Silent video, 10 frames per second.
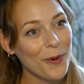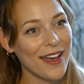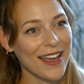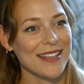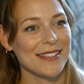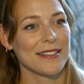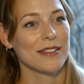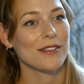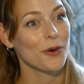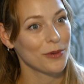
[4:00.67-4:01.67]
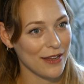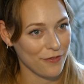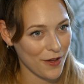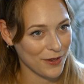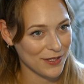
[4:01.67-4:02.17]
work hasn't solely
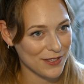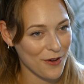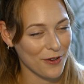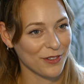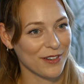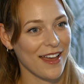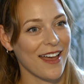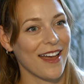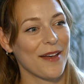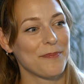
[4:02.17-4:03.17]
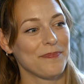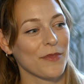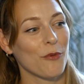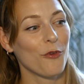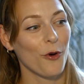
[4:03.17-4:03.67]
focused on
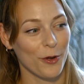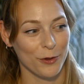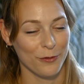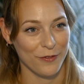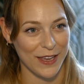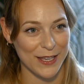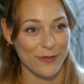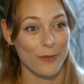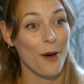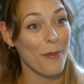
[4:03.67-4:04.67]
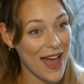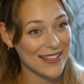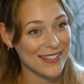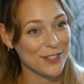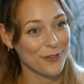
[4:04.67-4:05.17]
royal figures from our
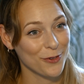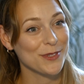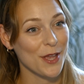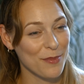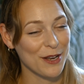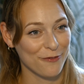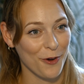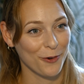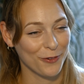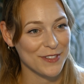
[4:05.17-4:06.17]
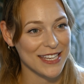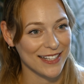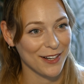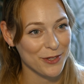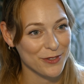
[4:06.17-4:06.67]
past. You've also been involved in
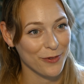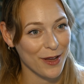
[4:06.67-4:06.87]
a lot of